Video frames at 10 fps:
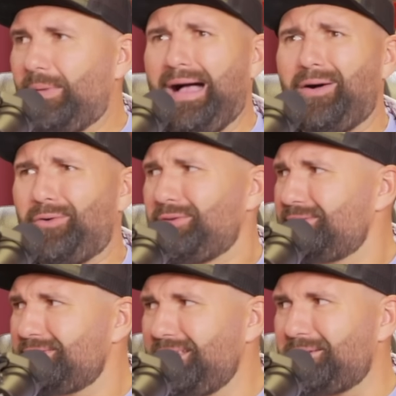Wow,
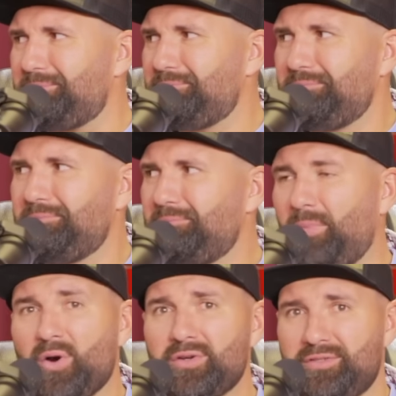it's a lot of
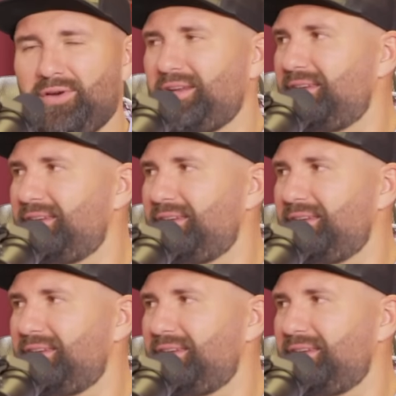marks on